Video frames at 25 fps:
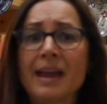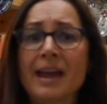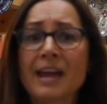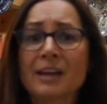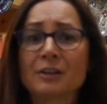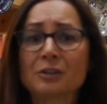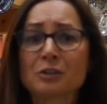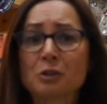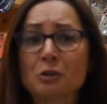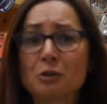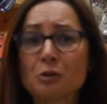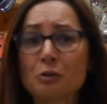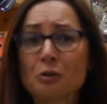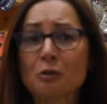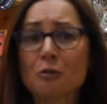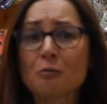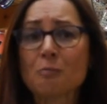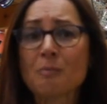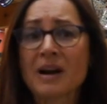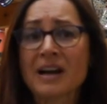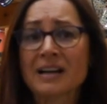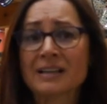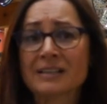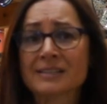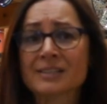And two
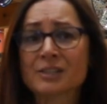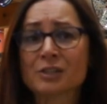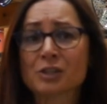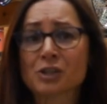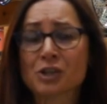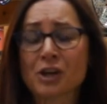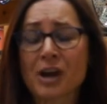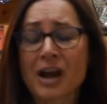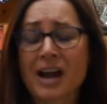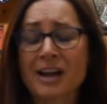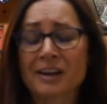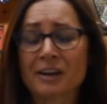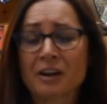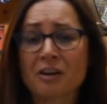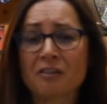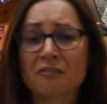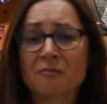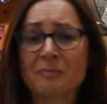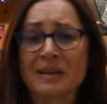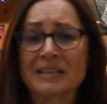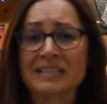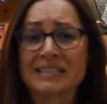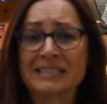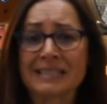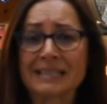months shy of
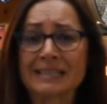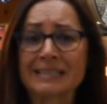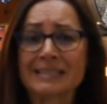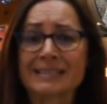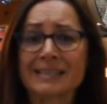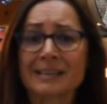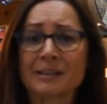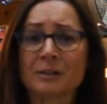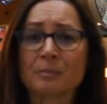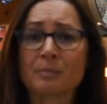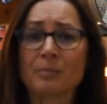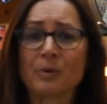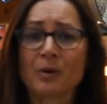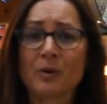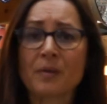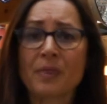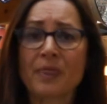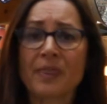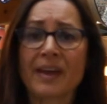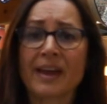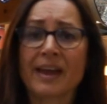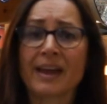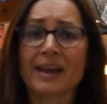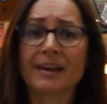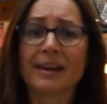my 16th
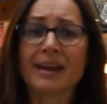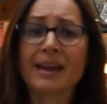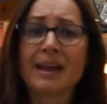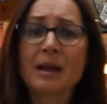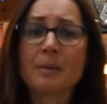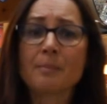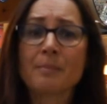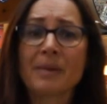birthday,